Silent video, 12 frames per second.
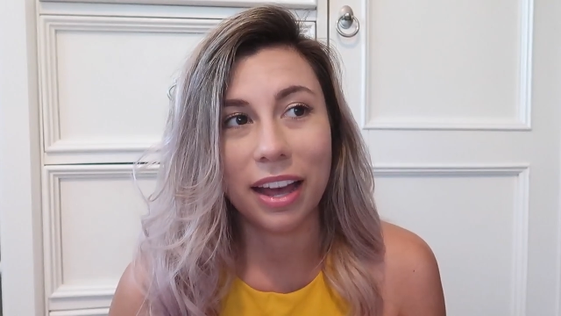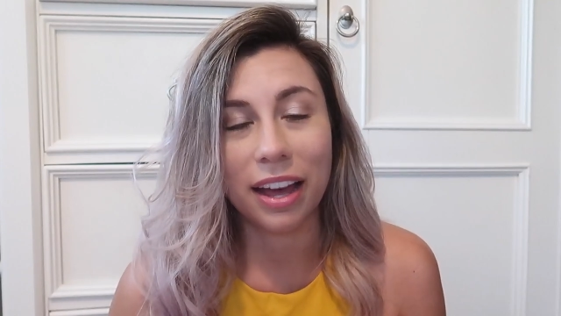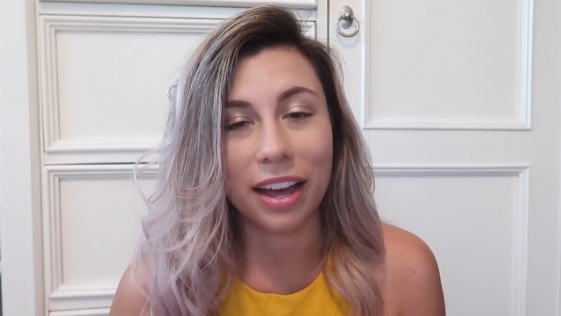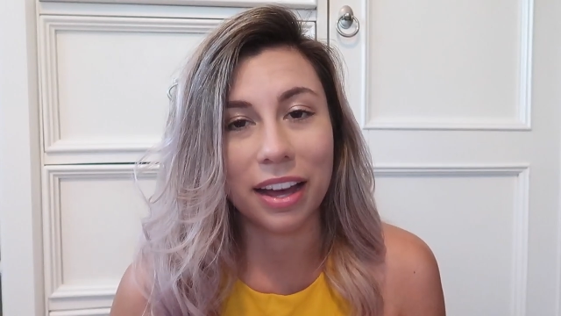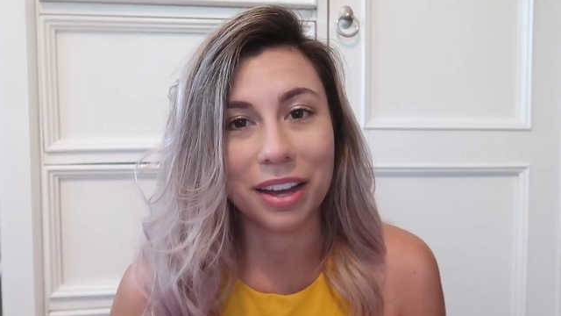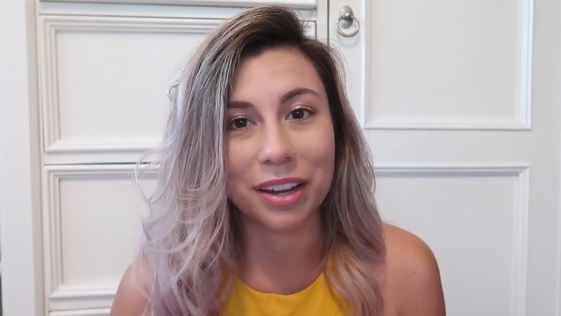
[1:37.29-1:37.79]

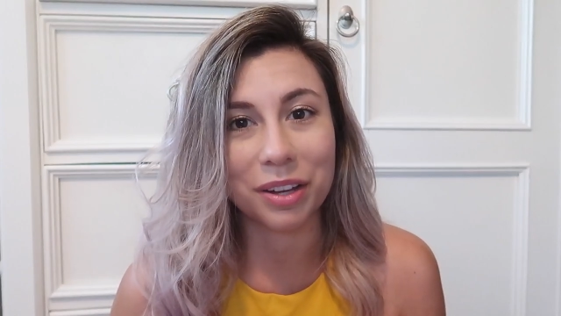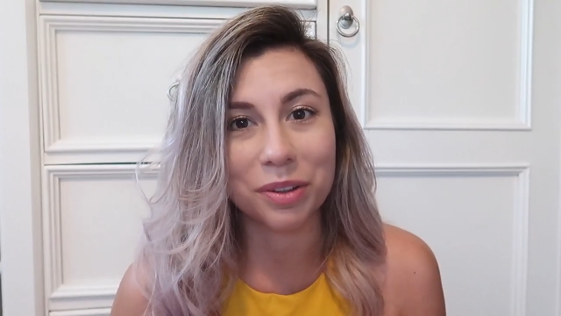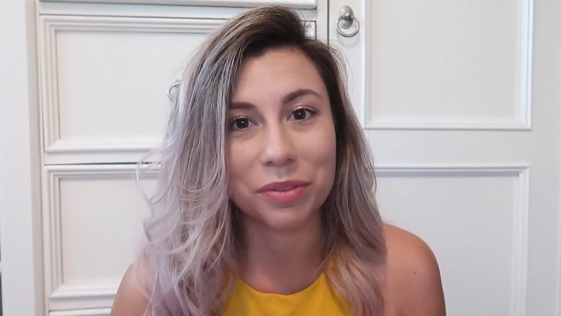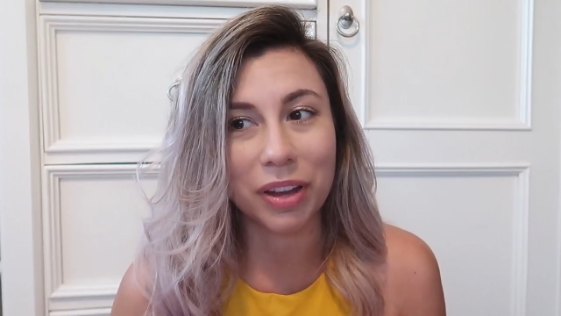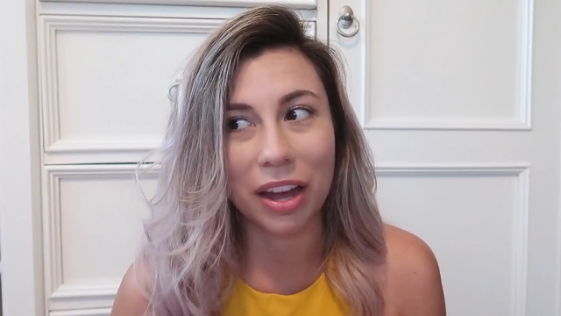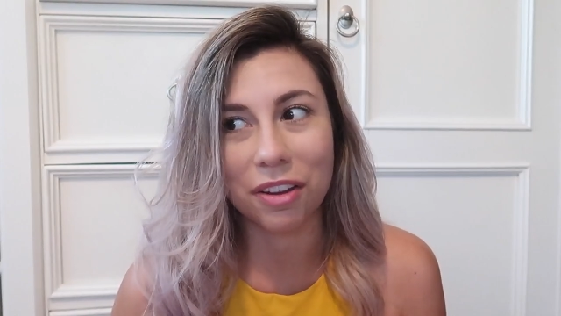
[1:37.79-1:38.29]

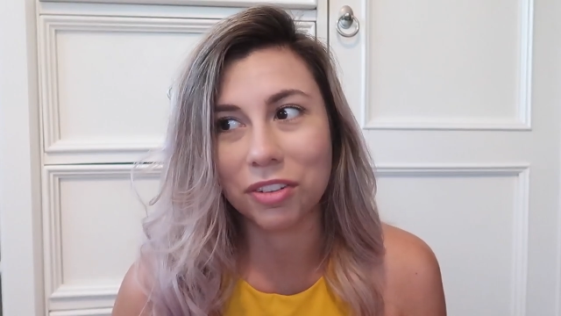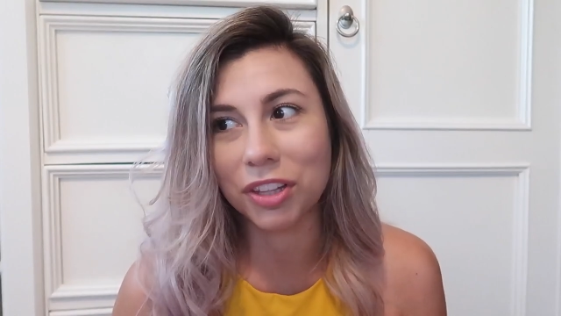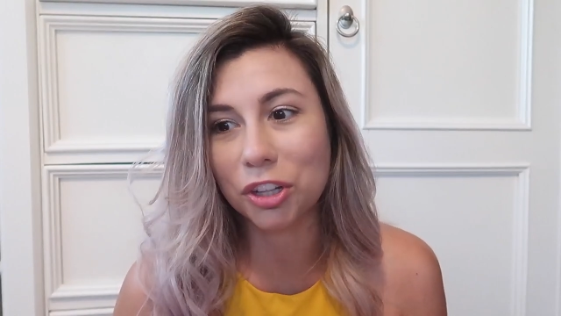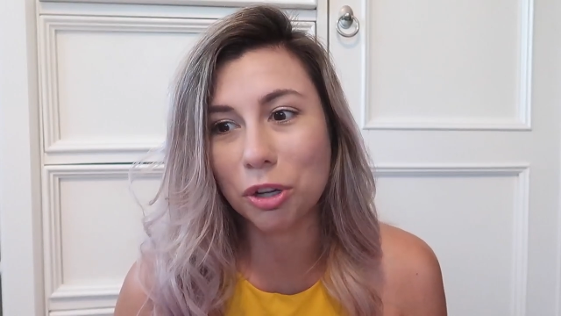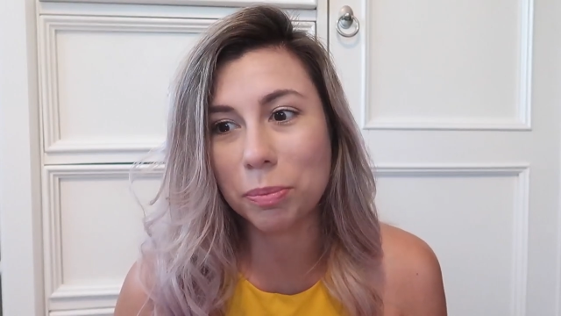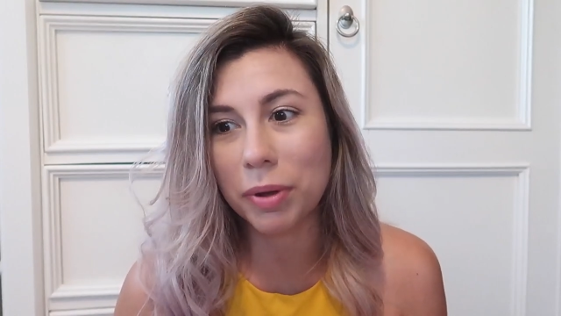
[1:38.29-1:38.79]
um, have
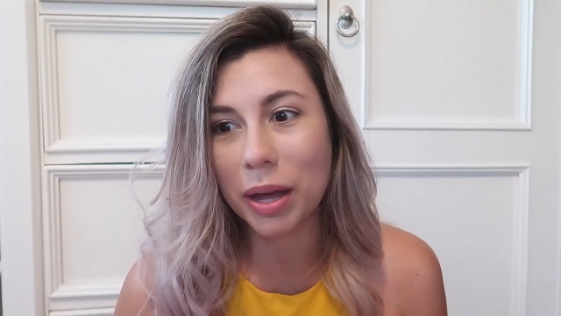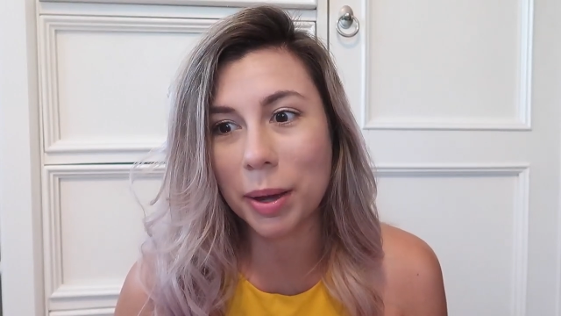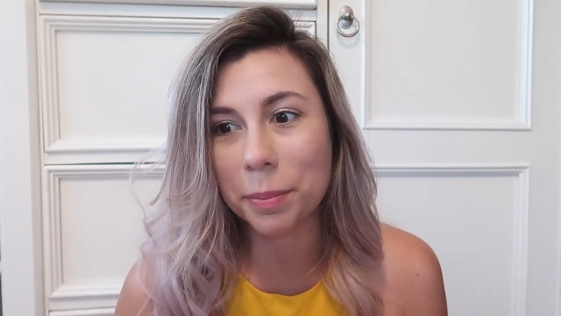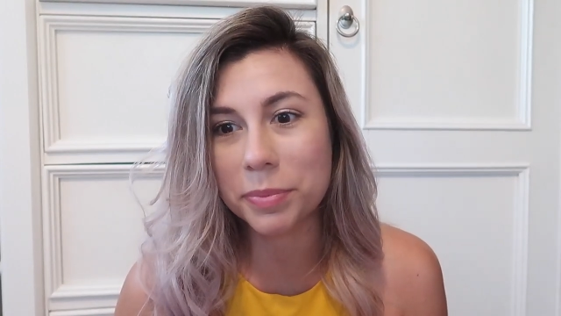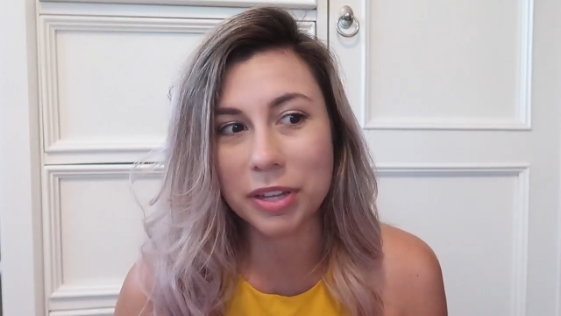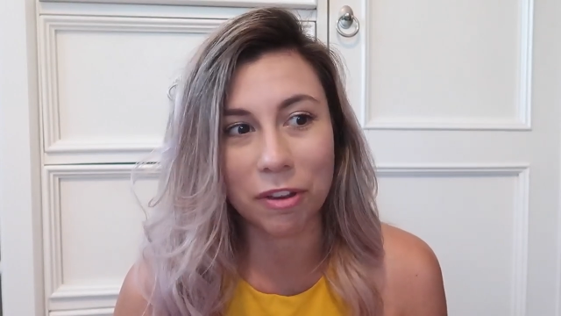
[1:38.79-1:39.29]
little
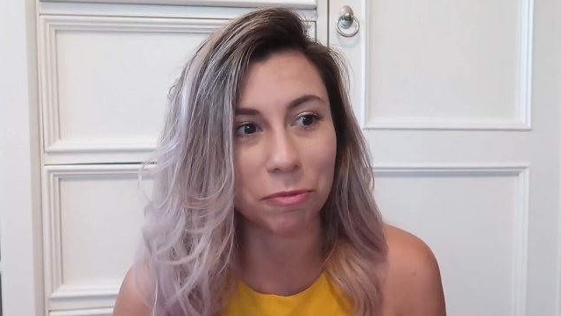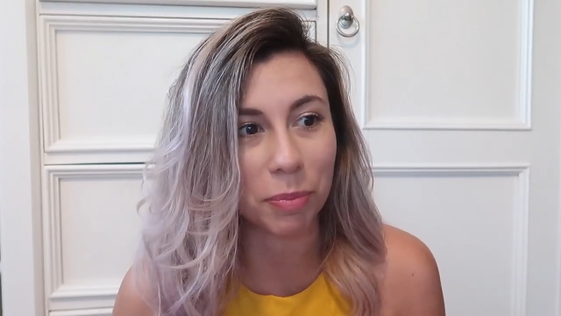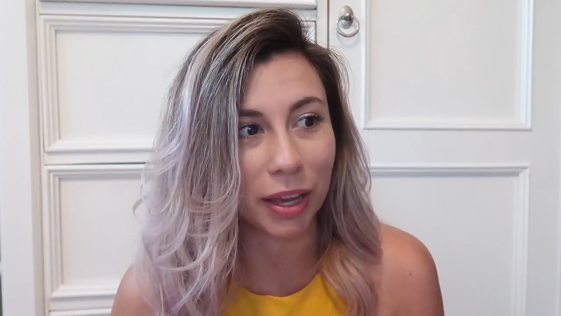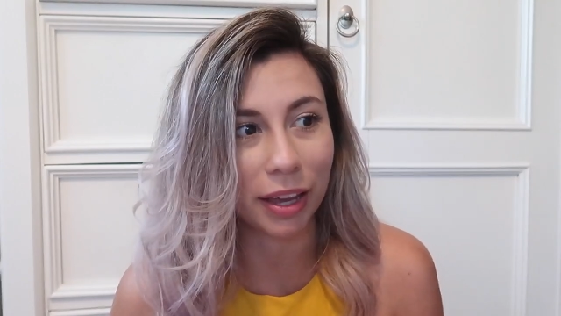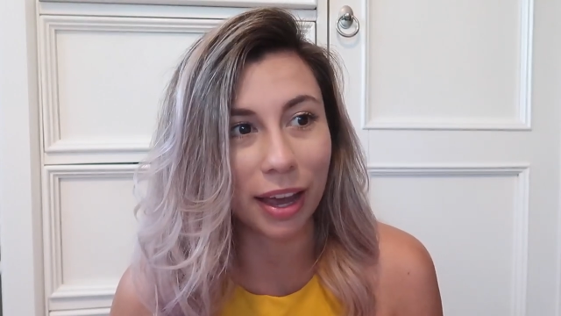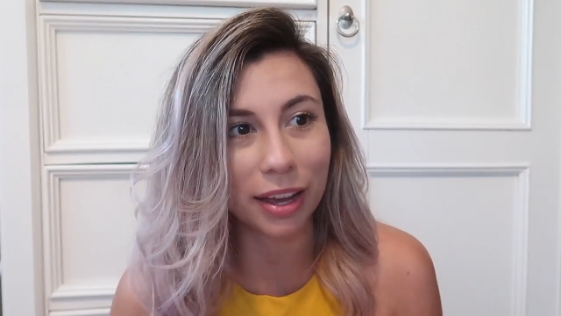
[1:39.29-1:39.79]
bumps, have
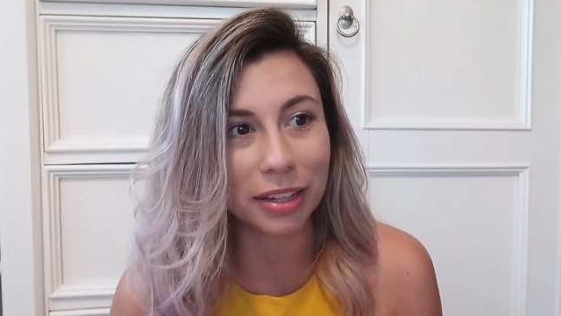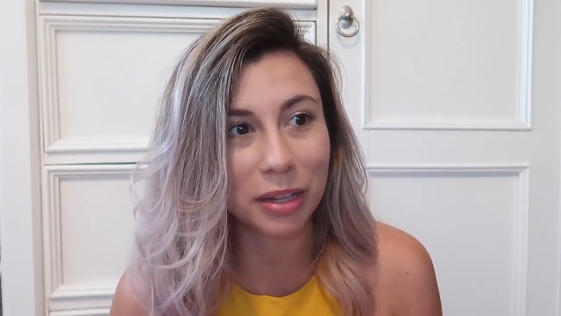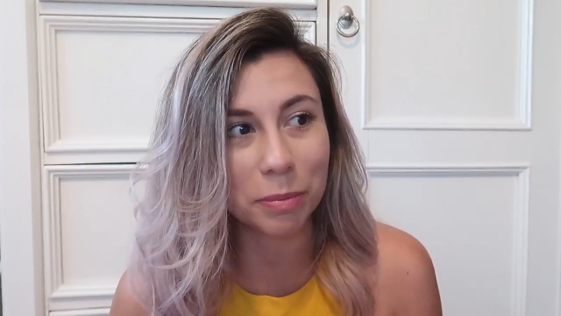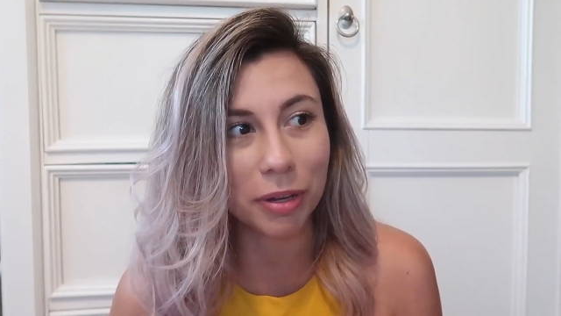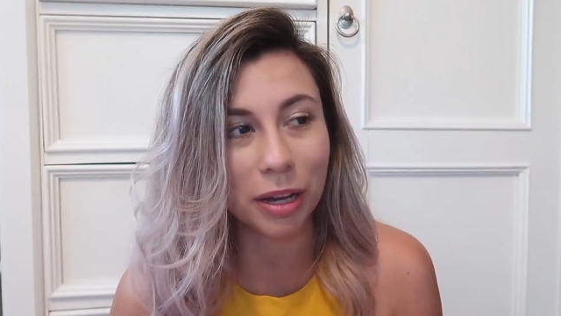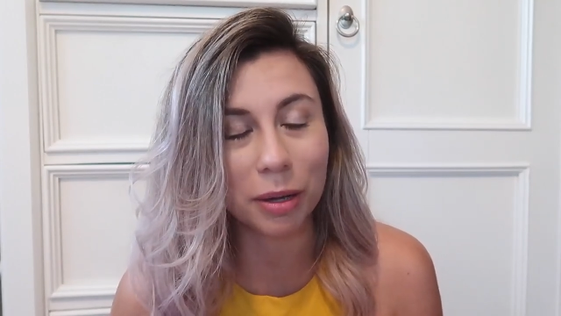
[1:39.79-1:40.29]
big acne
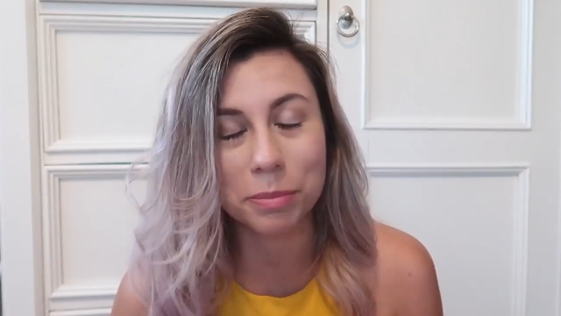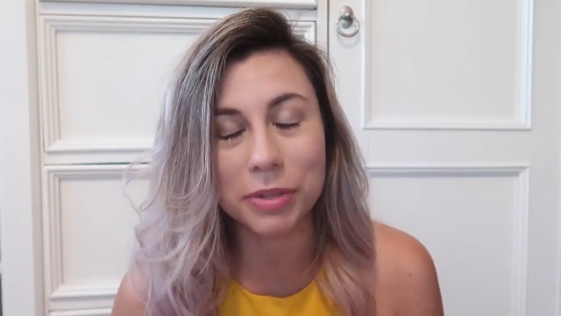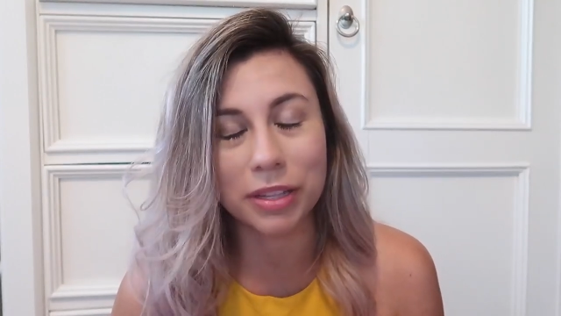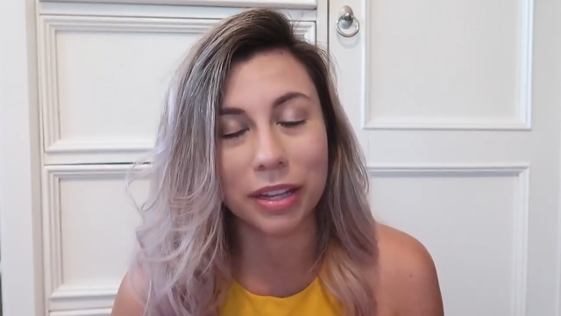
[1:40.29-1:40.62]
bumps,